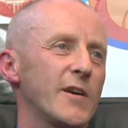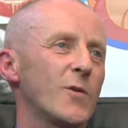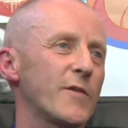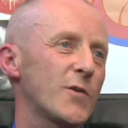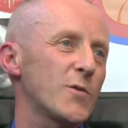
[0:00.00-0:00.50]

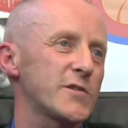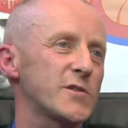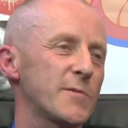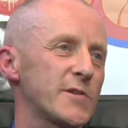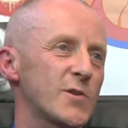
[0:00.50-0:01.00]
If you go to
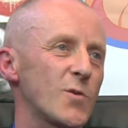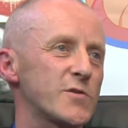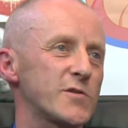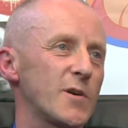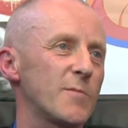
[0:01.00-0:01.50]
some of the stores
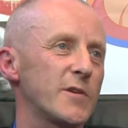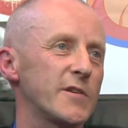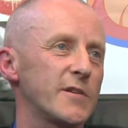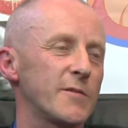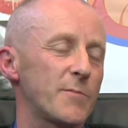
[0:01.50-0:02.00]
in
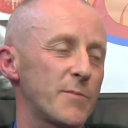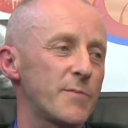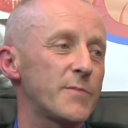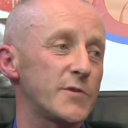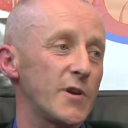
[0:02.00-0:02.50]
Dublin, they're
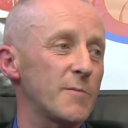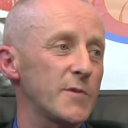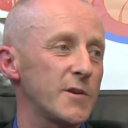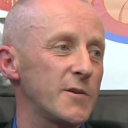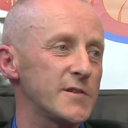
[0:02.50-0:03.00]

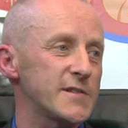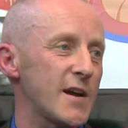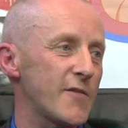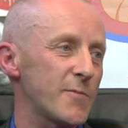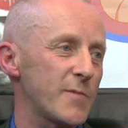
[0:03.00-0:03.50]
predominantly
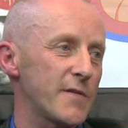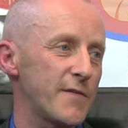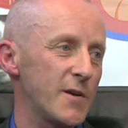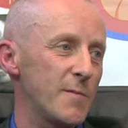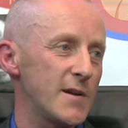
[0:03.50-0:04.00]
staffed by
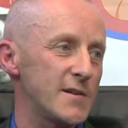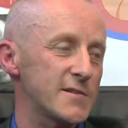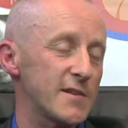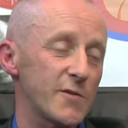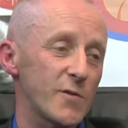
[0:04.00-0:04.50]

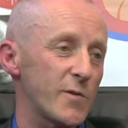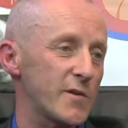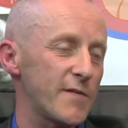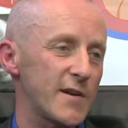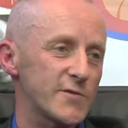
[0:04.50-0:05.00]
females. I don't know whether
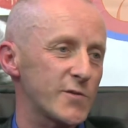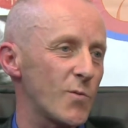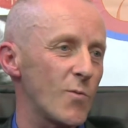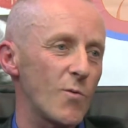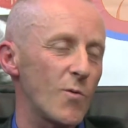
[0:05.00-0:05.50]
fellas just
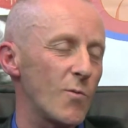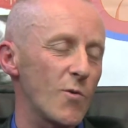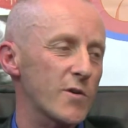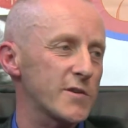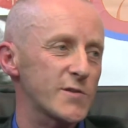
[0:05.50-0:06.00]
won't
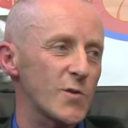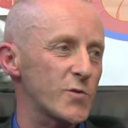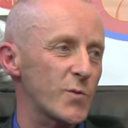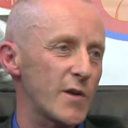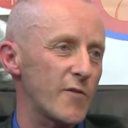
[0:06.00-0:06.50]
work in the
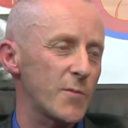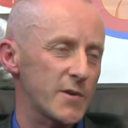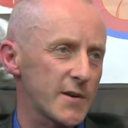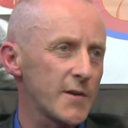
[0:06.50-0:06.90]
stores or whatever, but